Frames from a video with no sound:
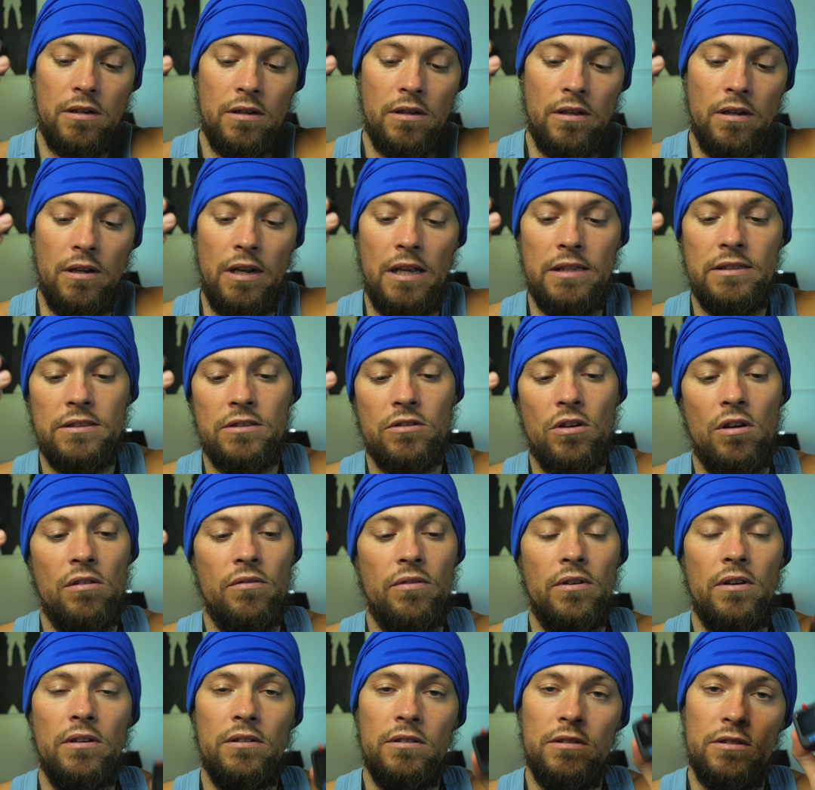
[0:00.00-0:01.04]
lens
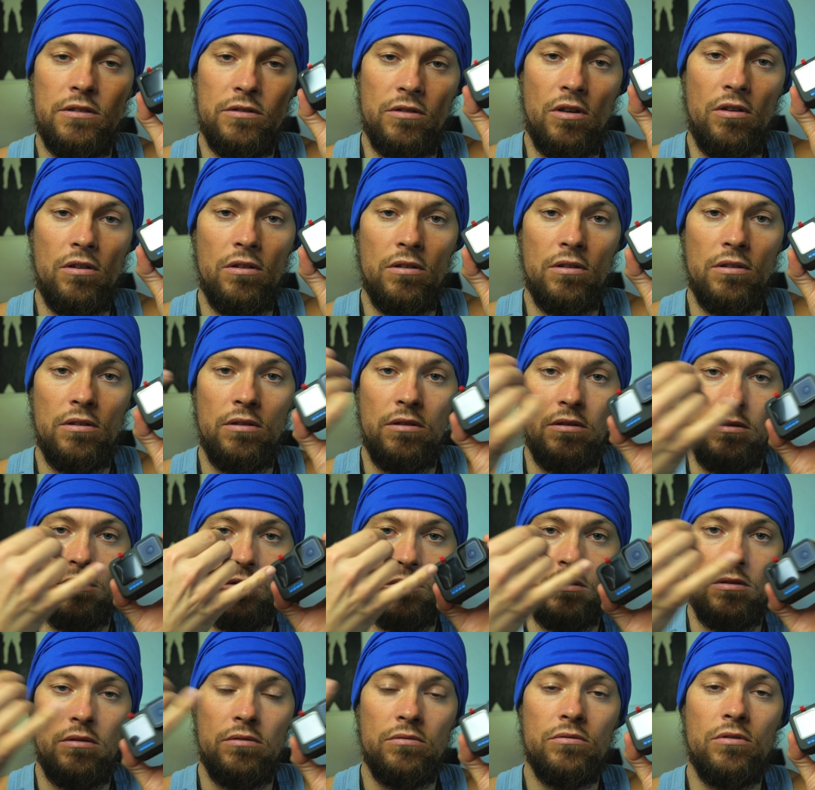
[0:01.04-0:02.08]
cover, stock
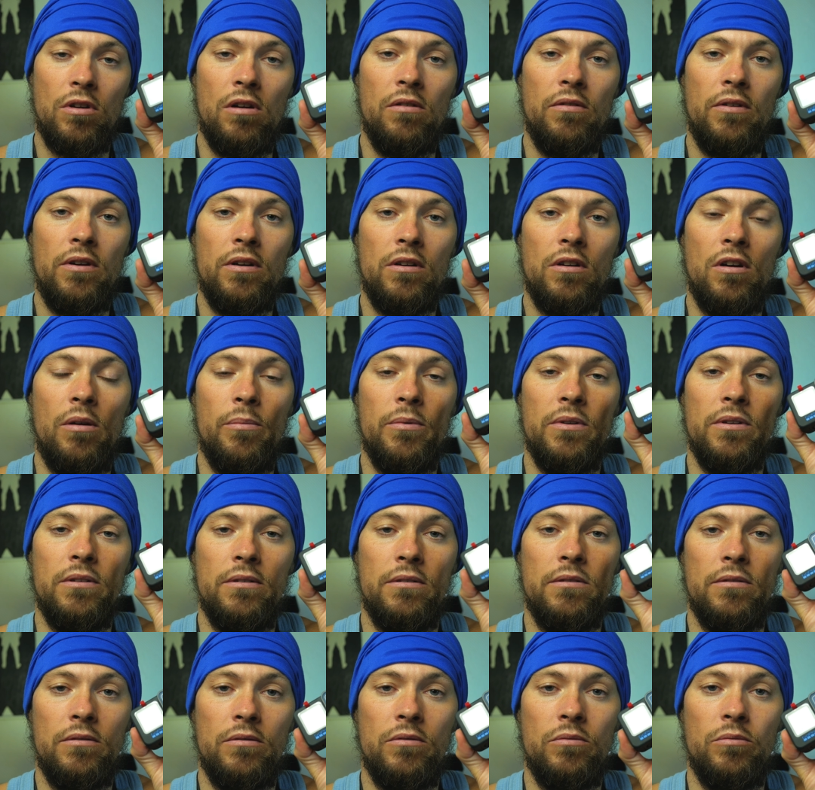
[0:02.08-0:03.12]
cover coming
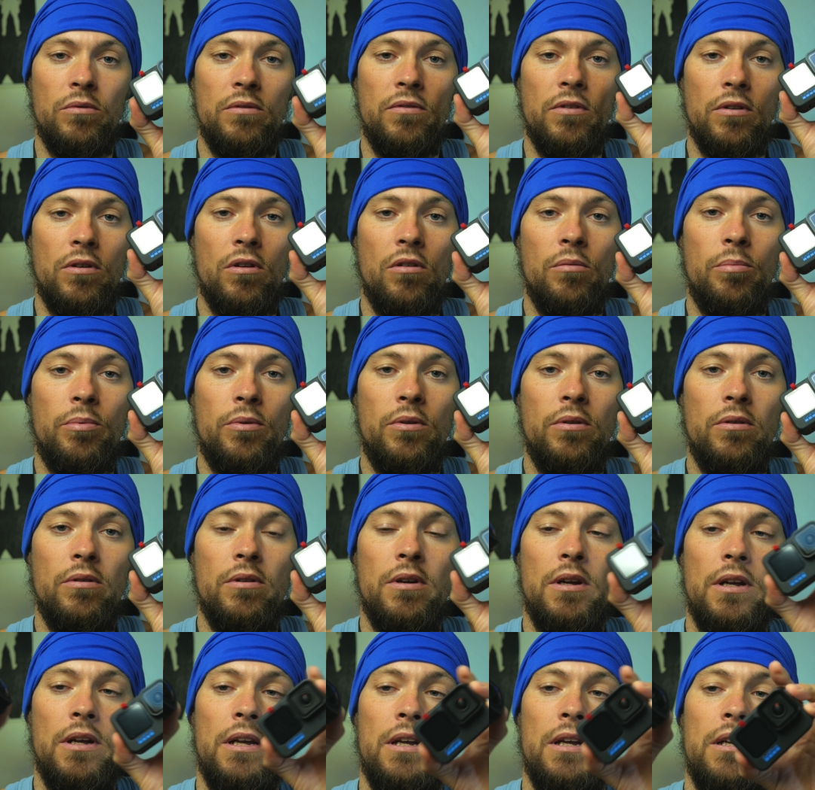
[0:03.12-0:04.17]
with your GoPro,
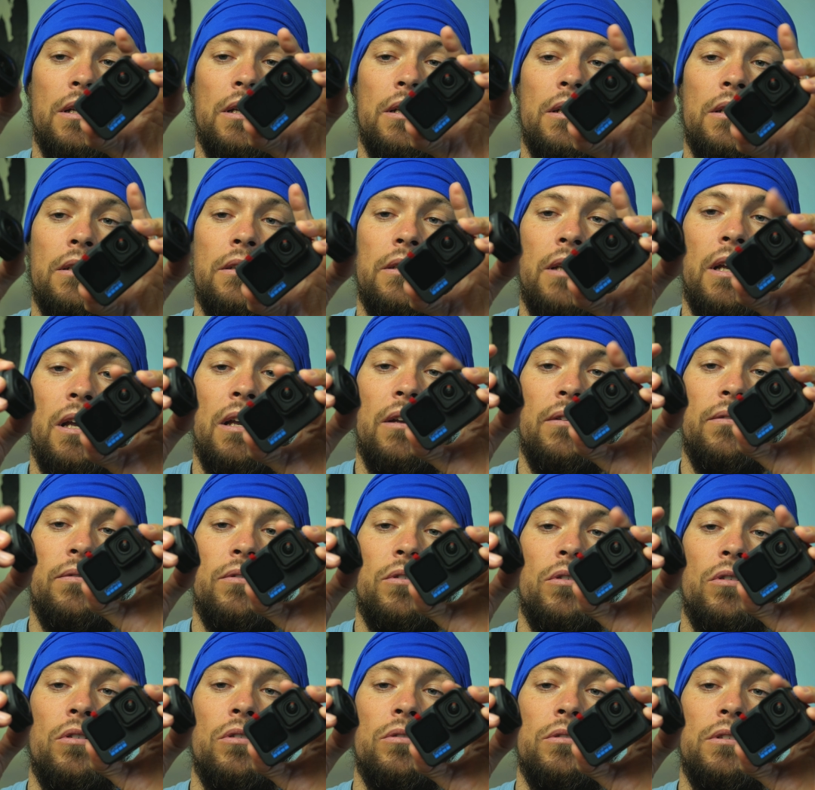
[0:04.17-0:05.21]
they've
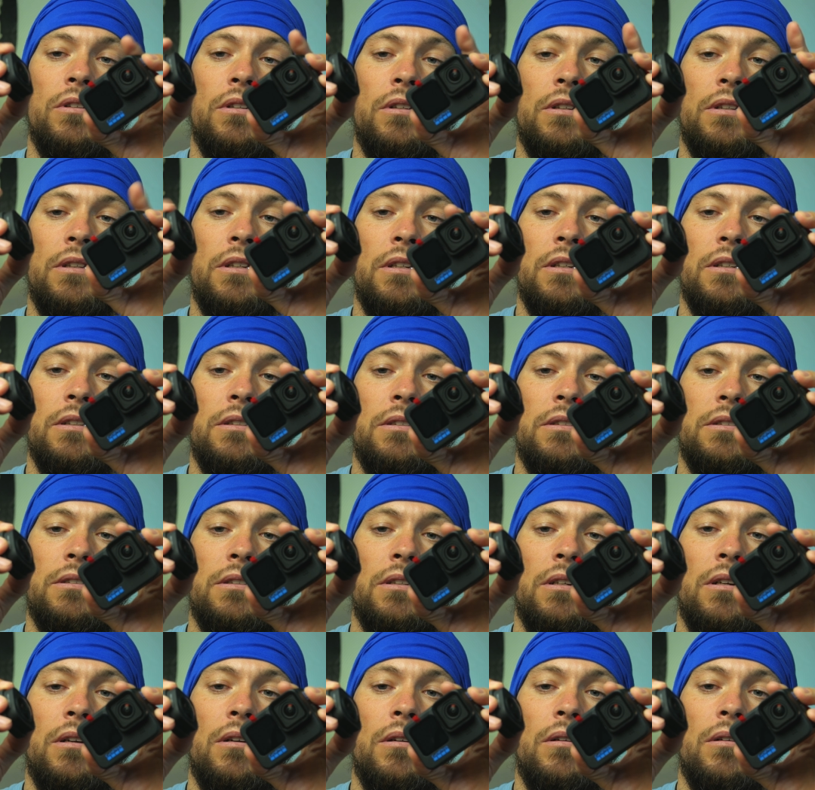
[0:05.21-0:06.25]
got this
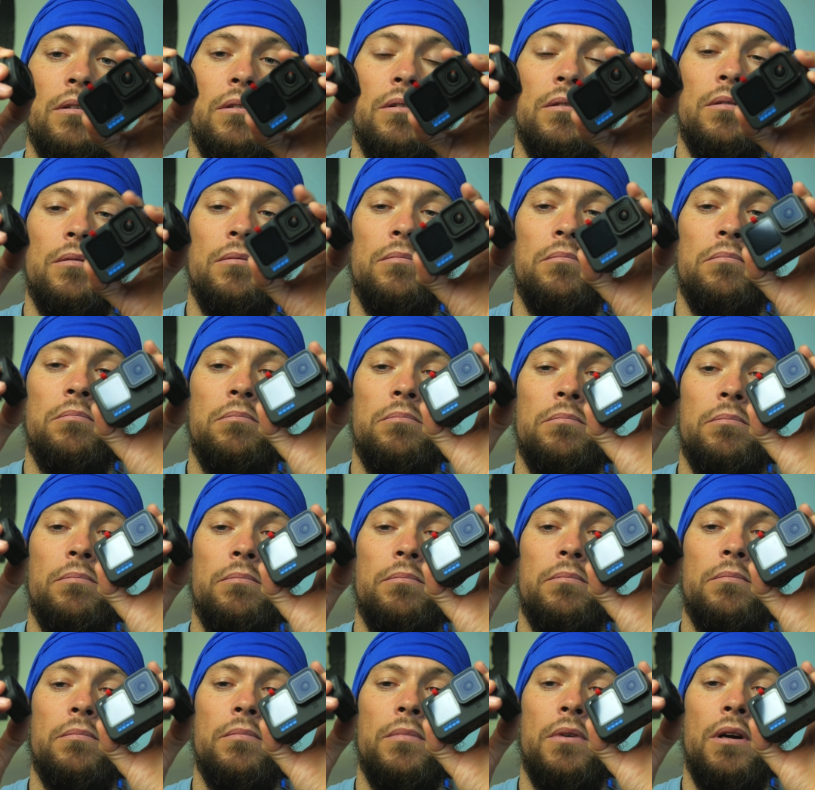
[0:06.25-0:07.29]

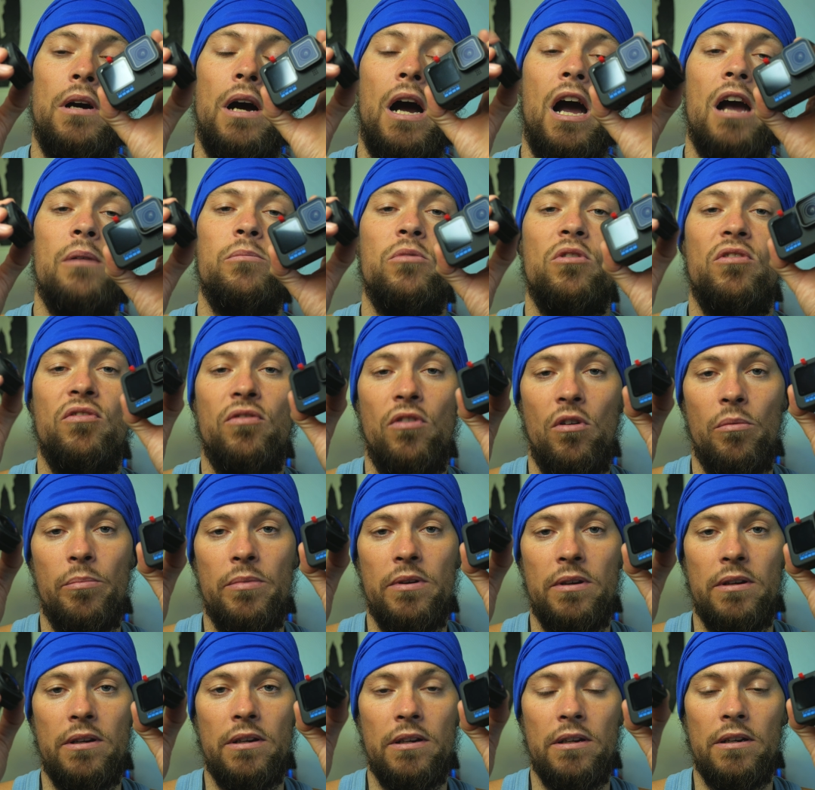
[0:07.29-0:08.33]

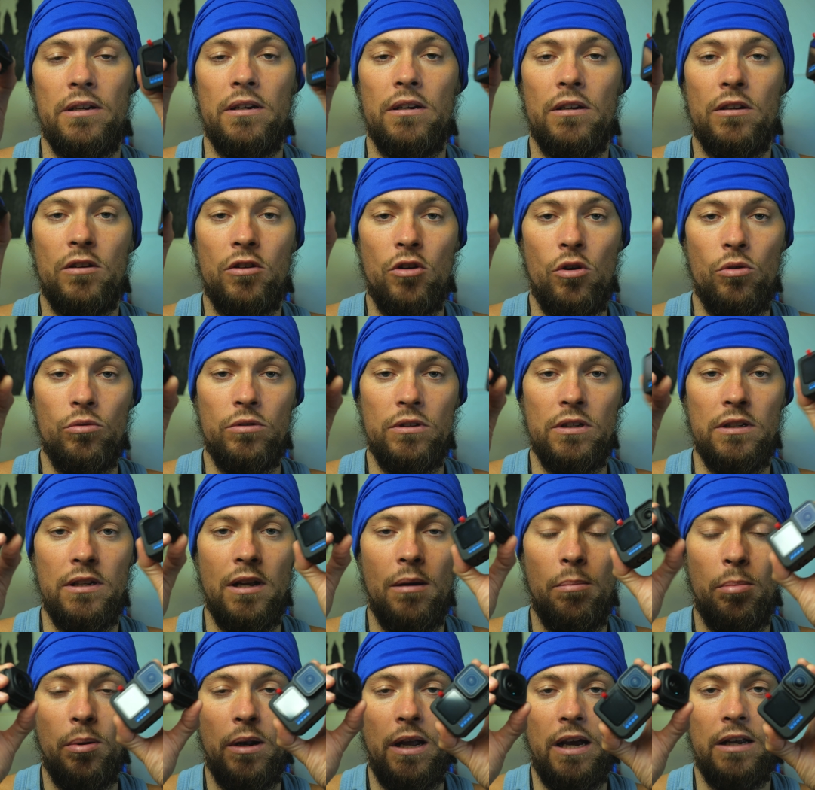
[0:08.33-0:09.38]
hydrophobic coating
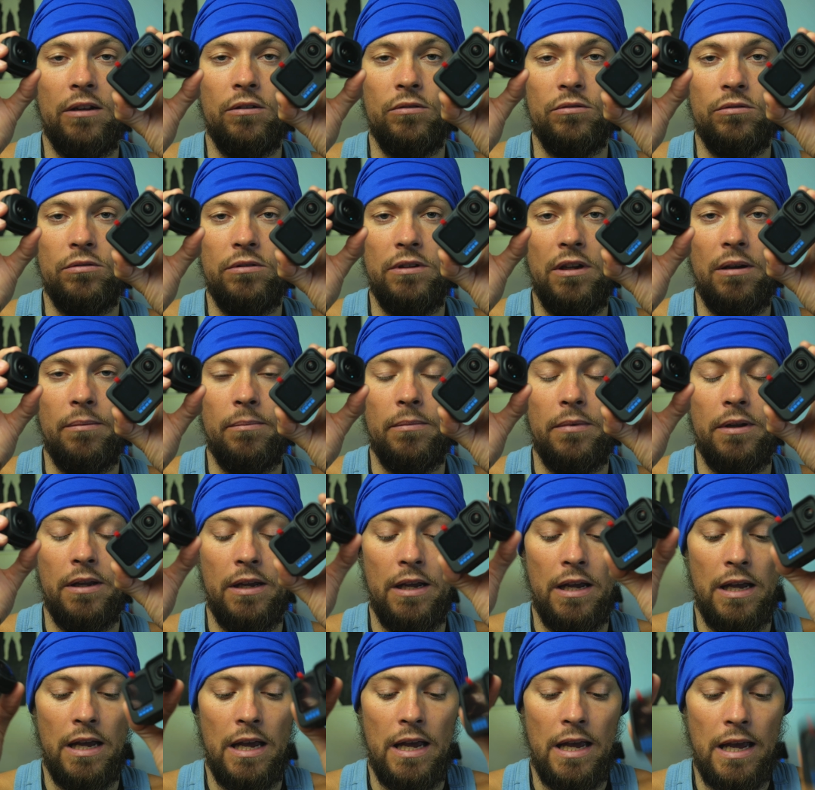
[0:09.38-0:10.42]
applied onto them,
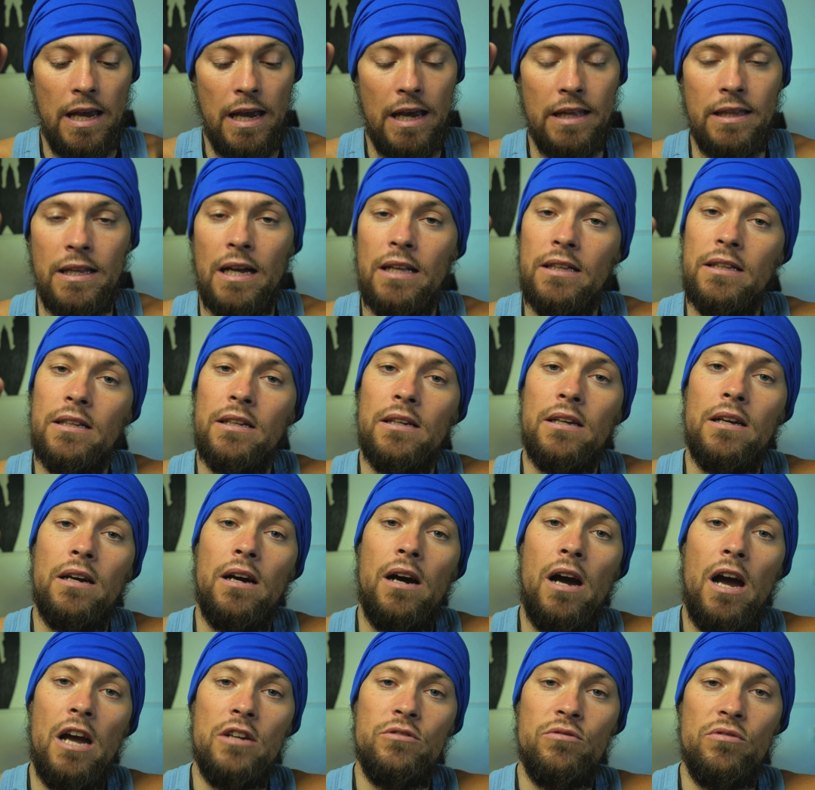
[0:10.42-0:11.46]
and that
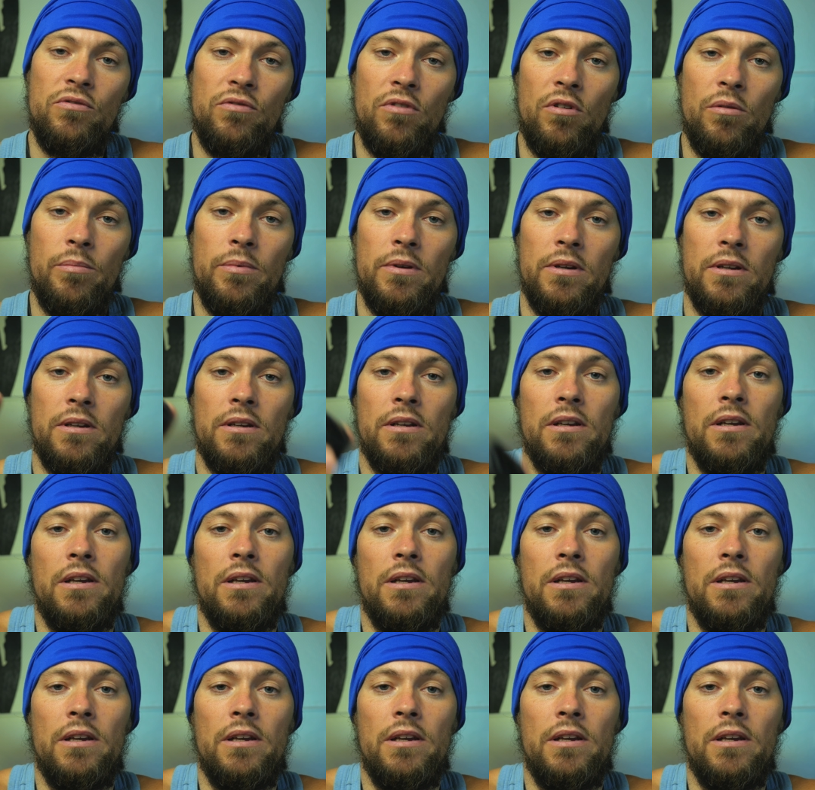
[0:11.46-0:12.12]
hydrophobic